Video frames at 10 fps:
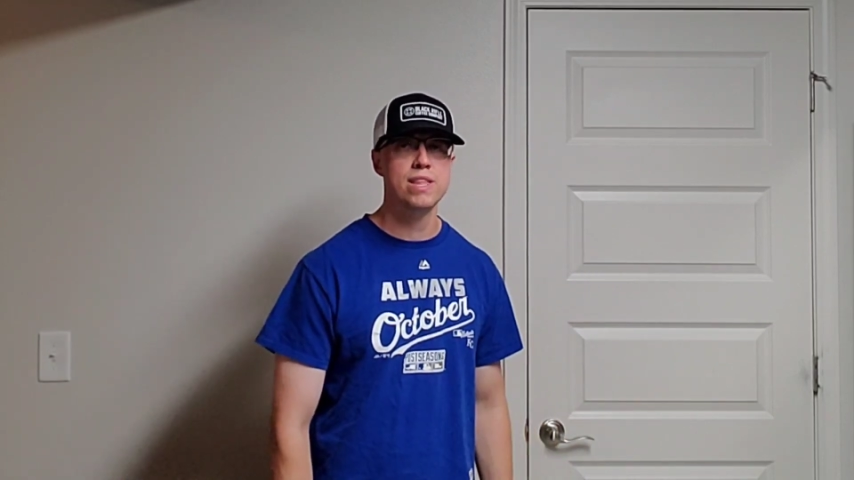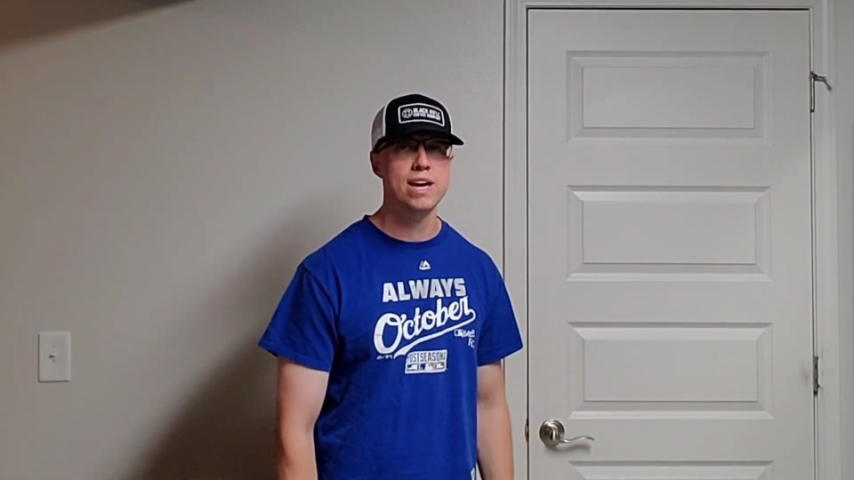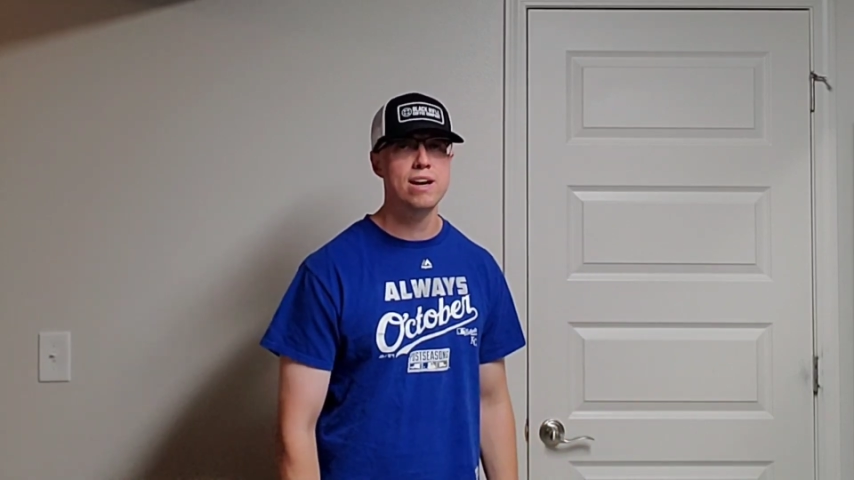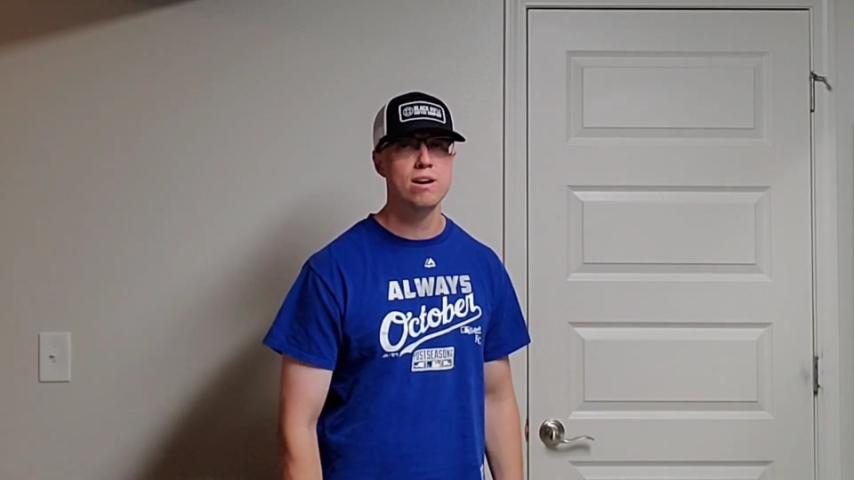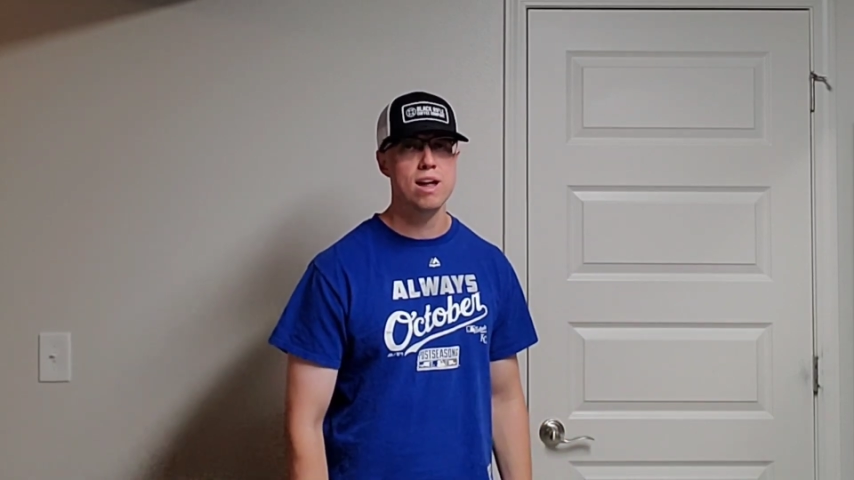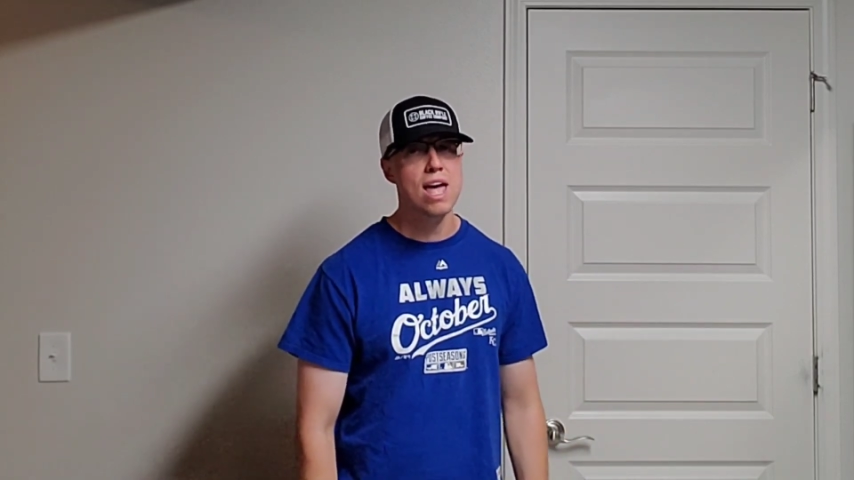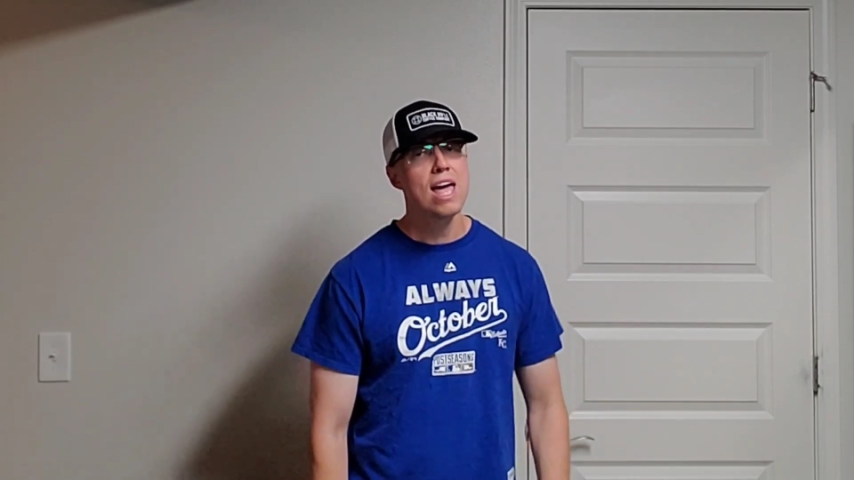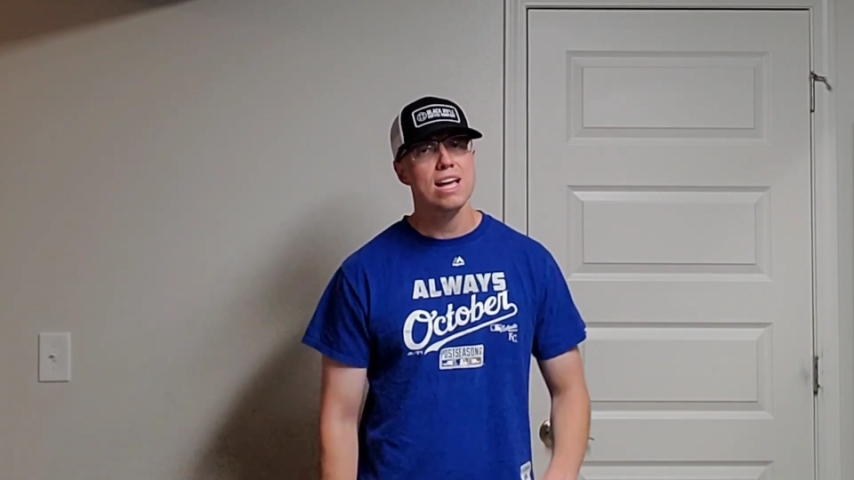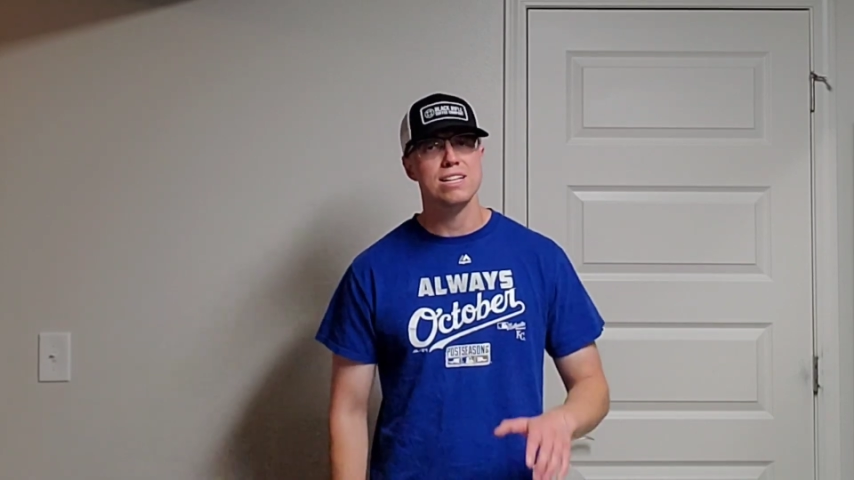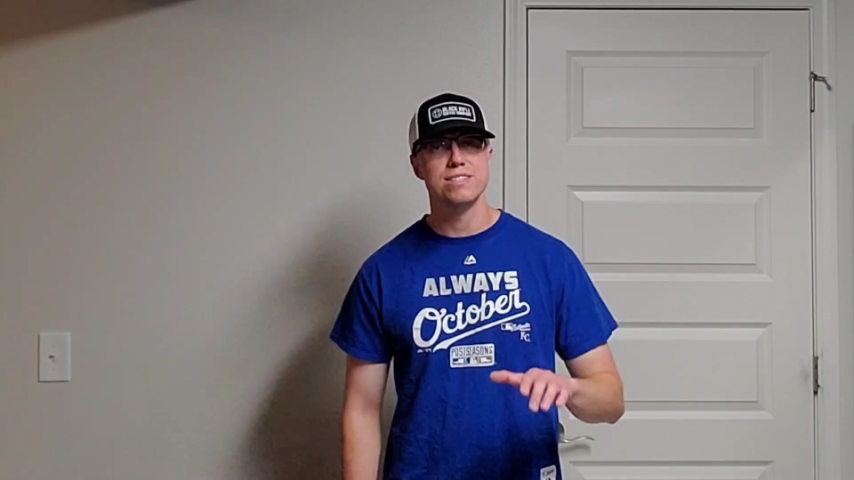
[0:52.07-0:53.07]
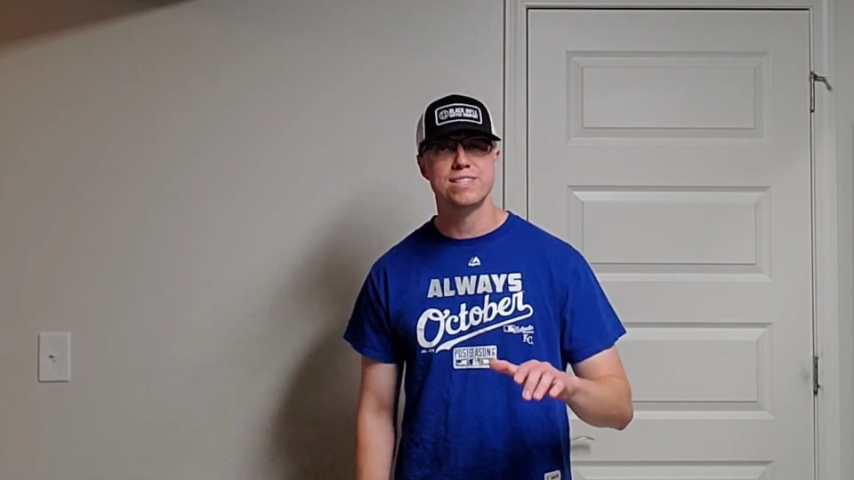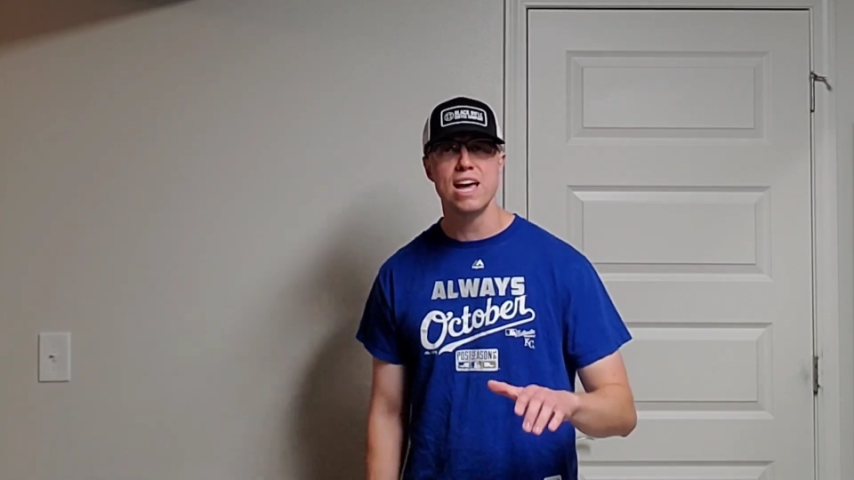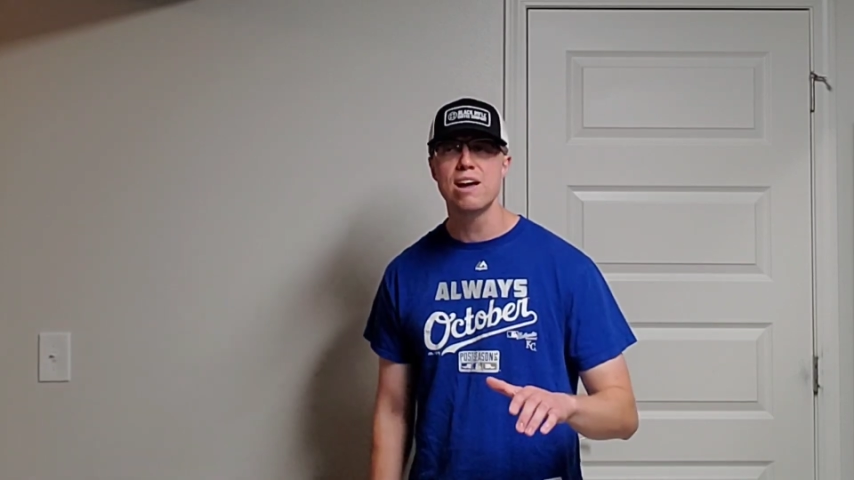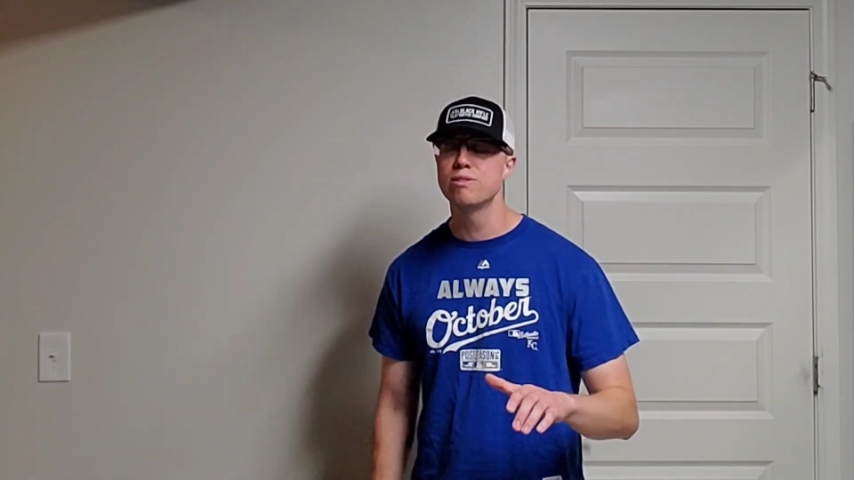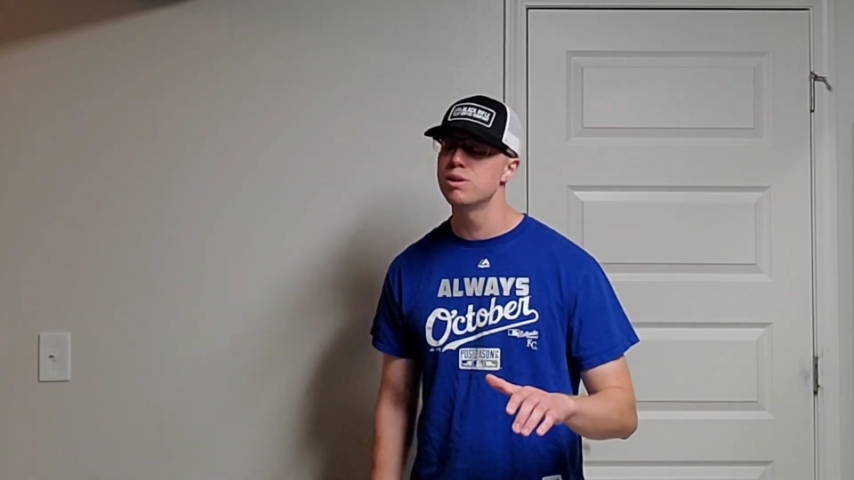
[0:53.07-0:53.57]
there And
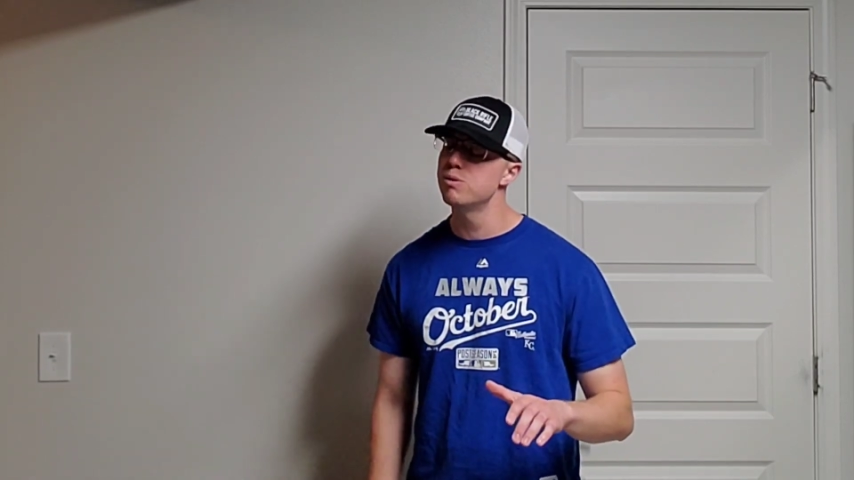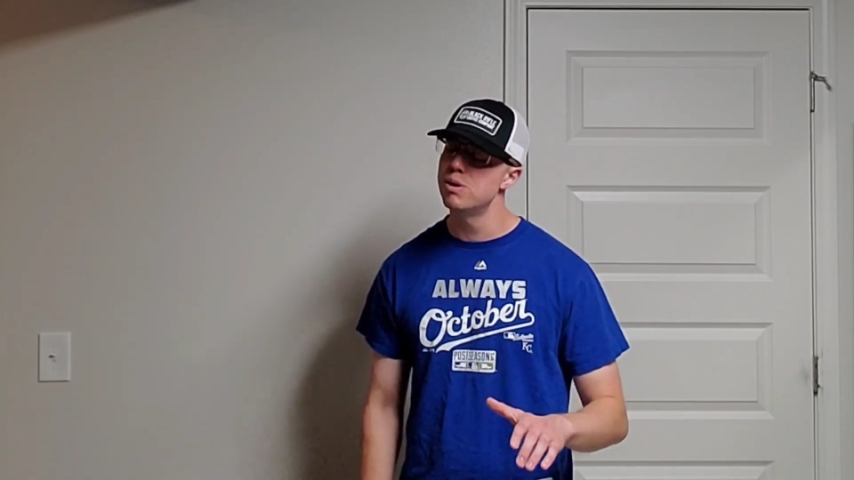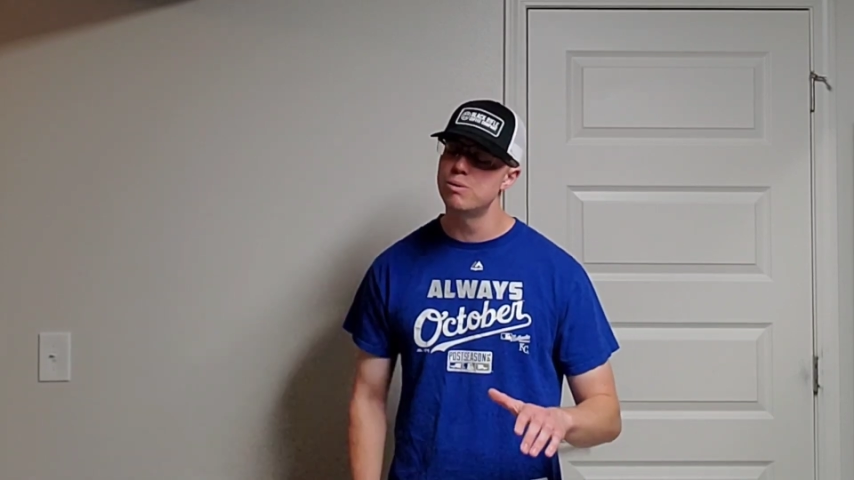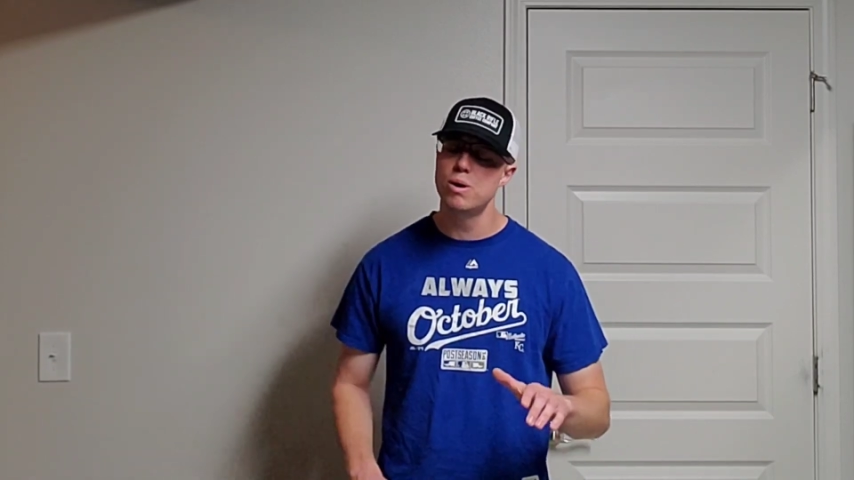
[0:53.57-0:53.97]
everyone